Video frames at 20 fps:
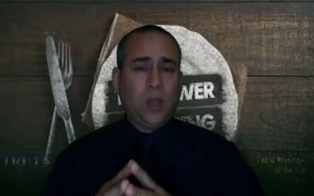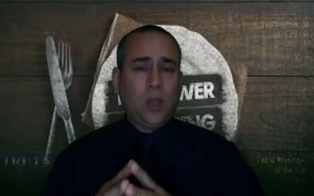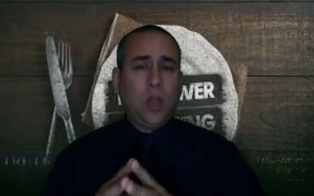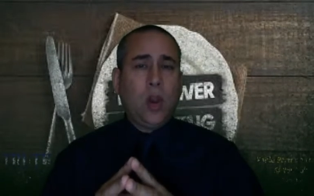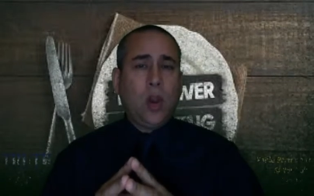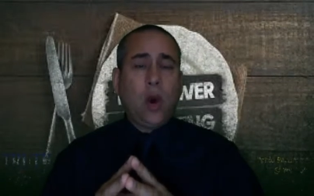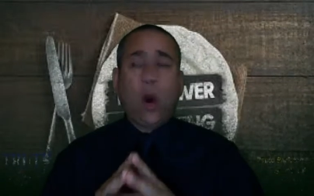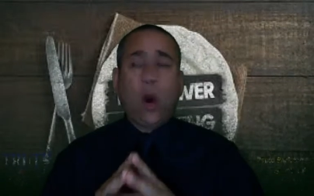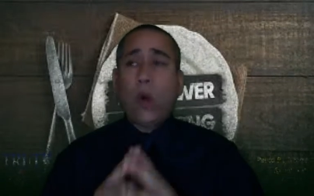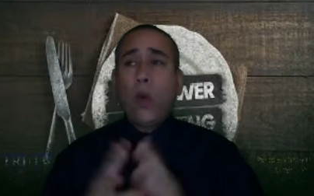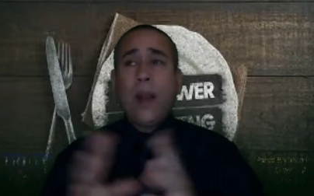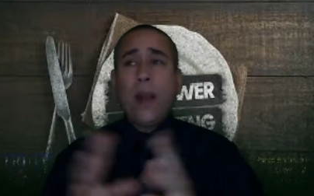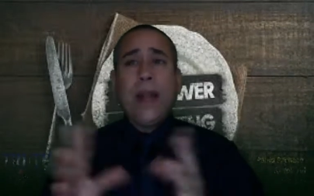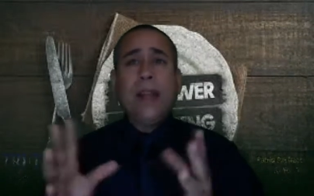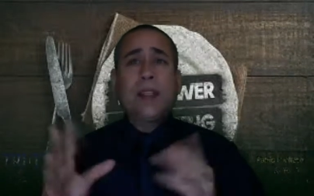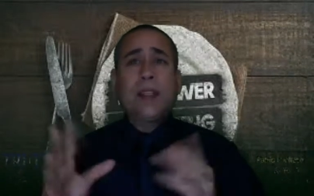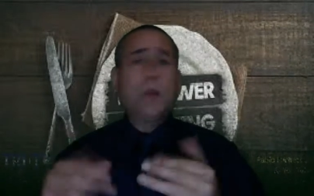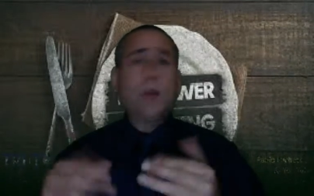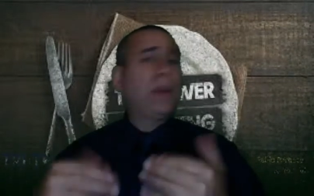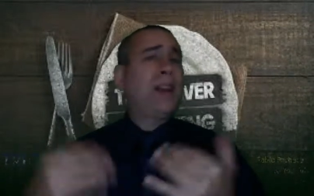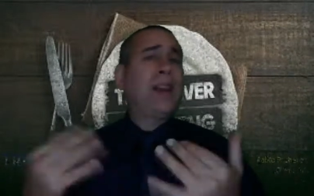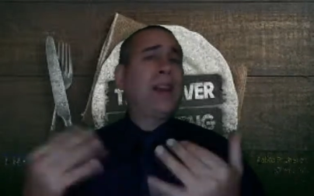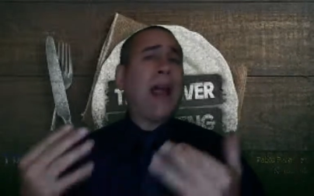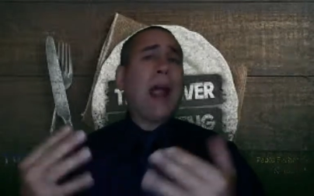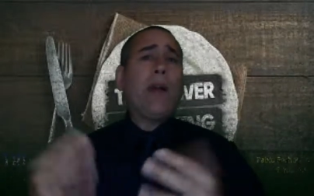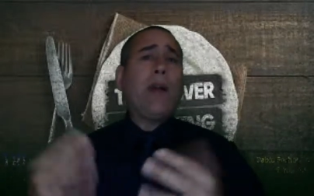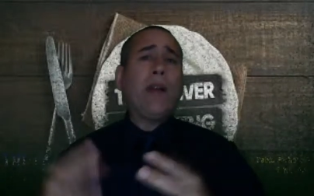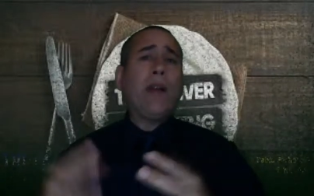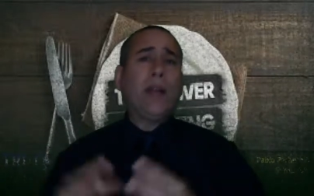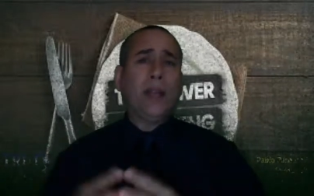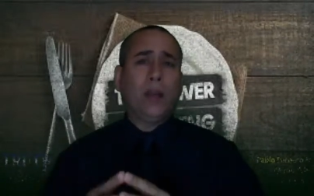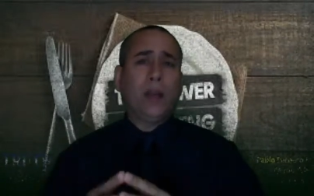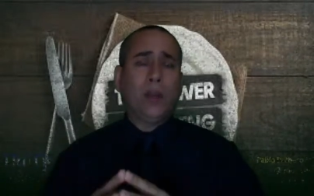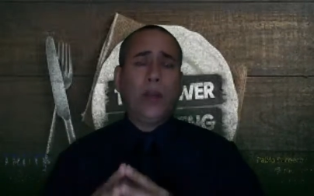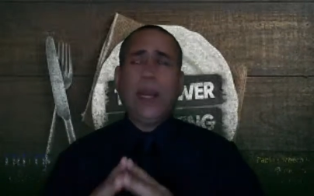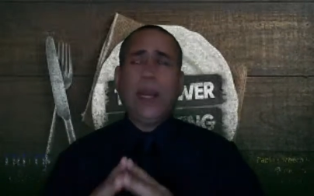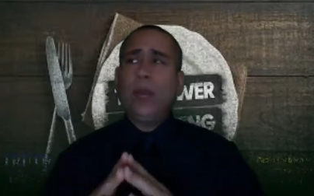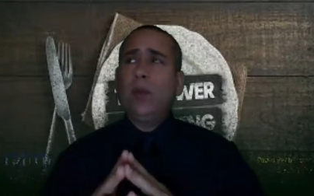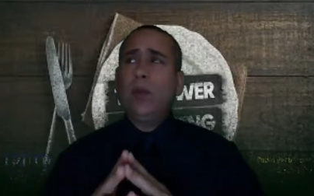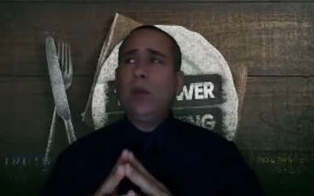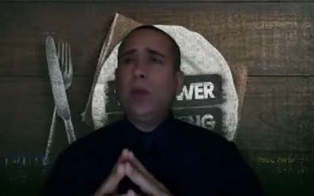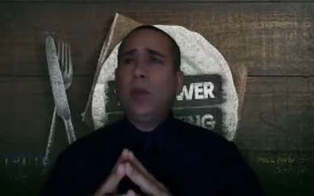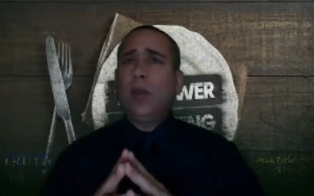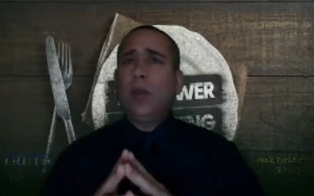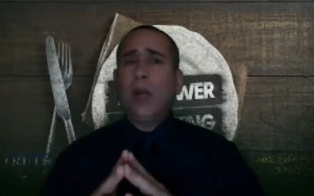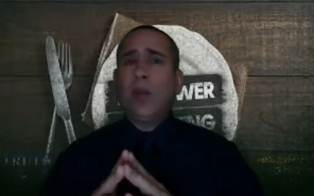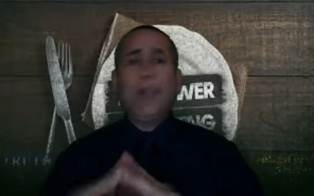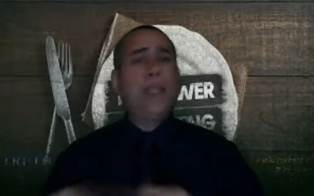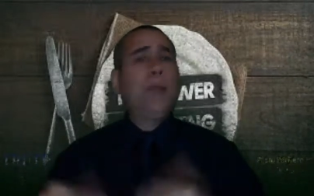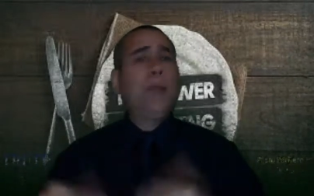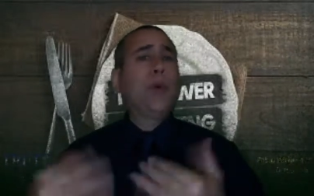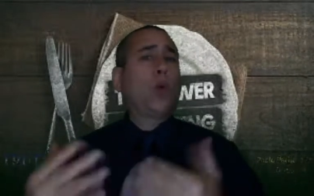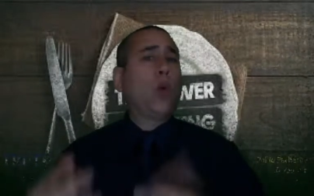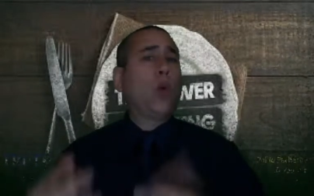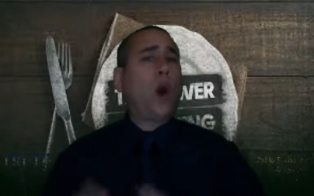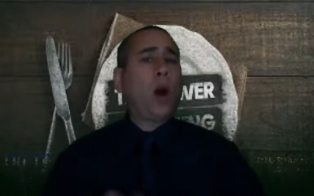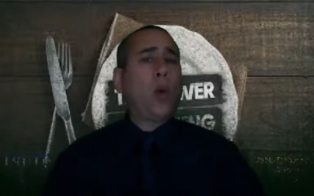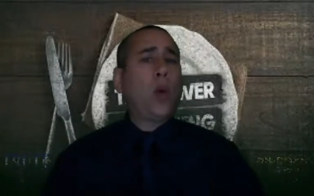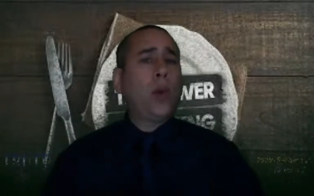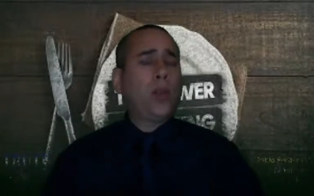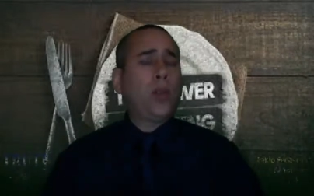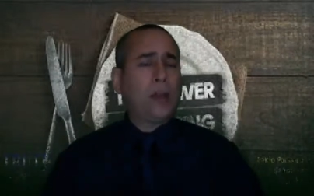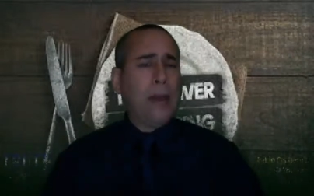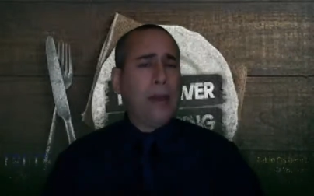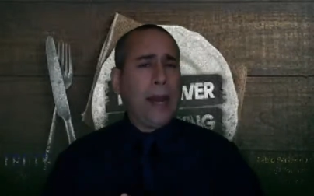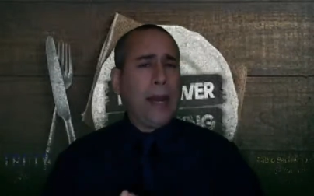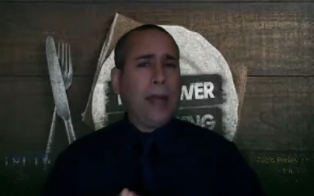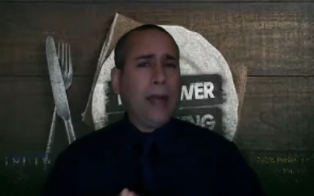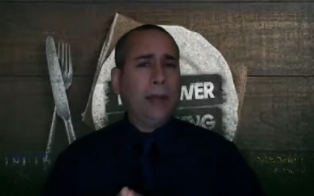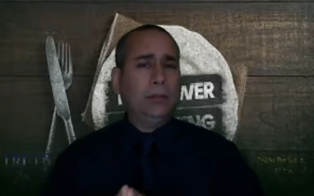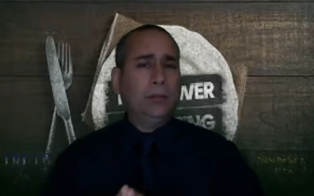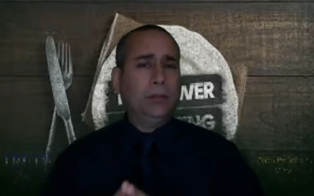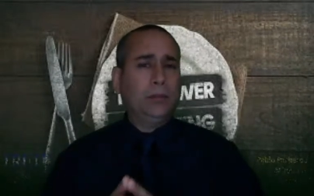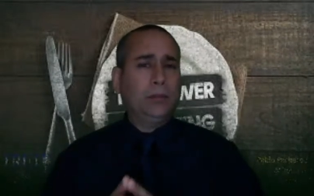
Or we need some clarity. We need a deeper walk with God.